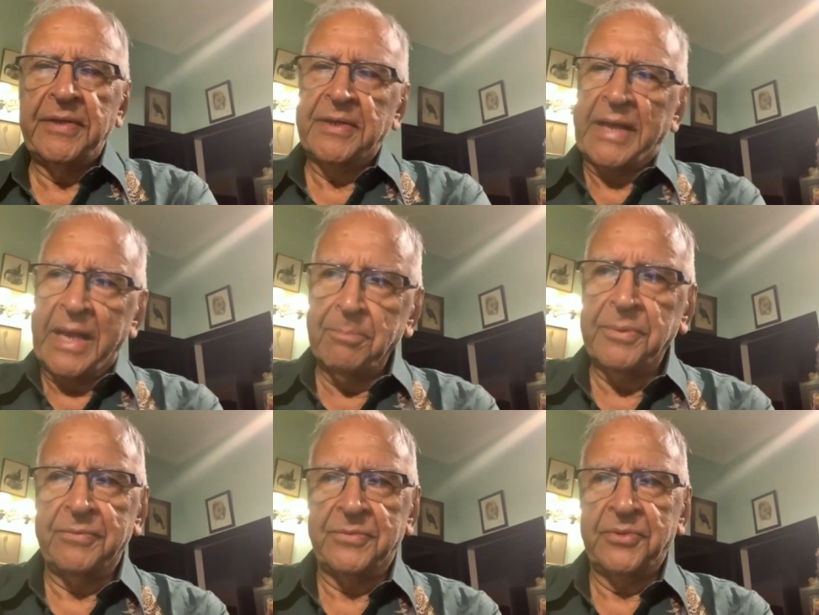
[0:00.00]
It
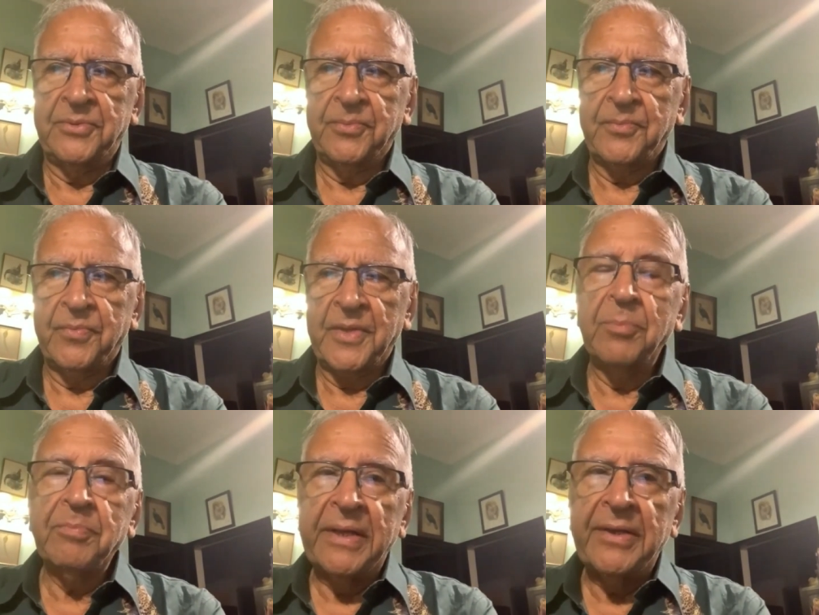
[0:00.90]
happens.
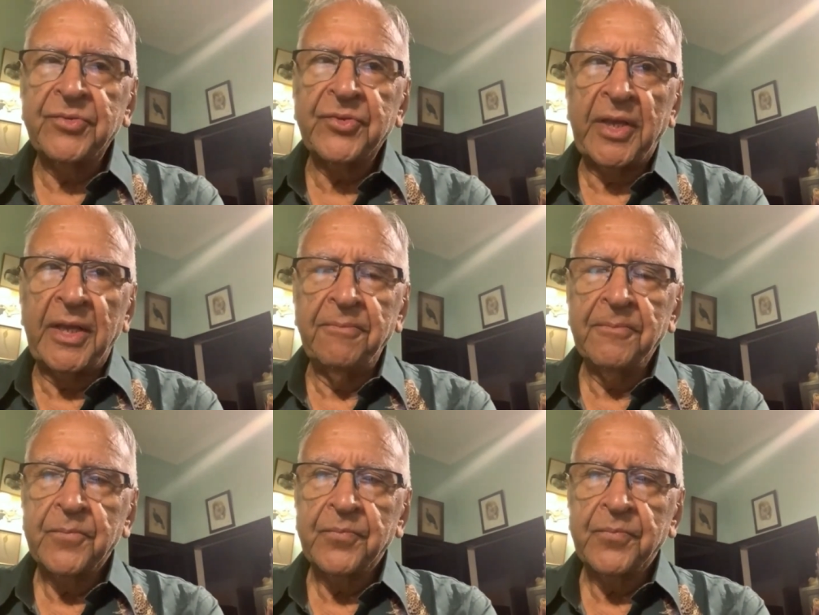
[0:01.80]
And please see,